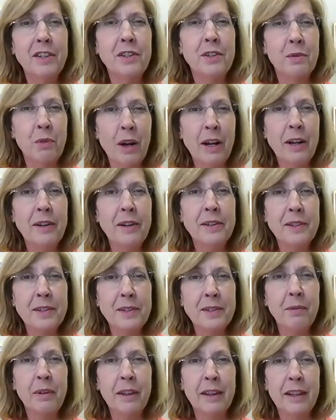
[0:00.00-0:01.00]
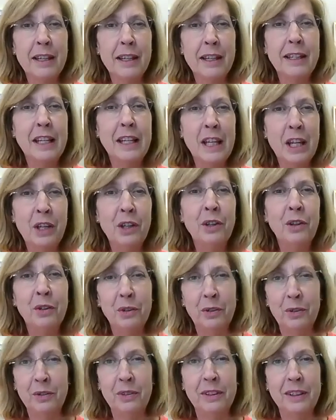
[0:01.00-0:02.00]
Dwells within
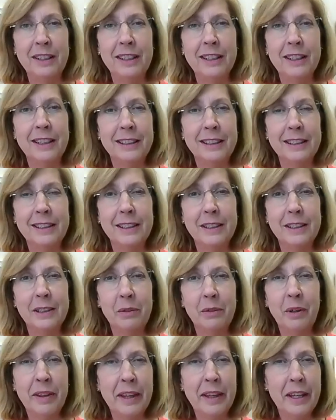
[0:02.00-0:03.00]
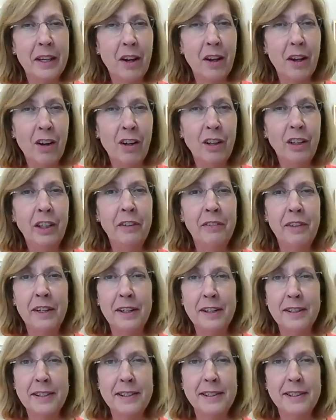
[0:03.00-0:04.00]
you, within all of
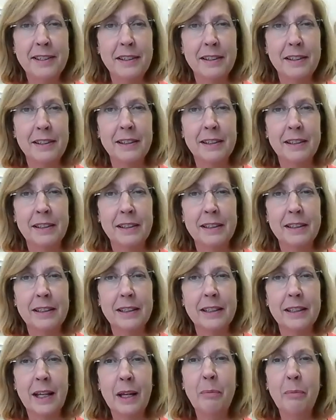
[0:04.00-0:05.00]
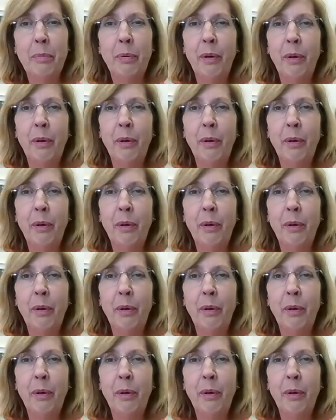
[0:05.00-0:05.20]
us, and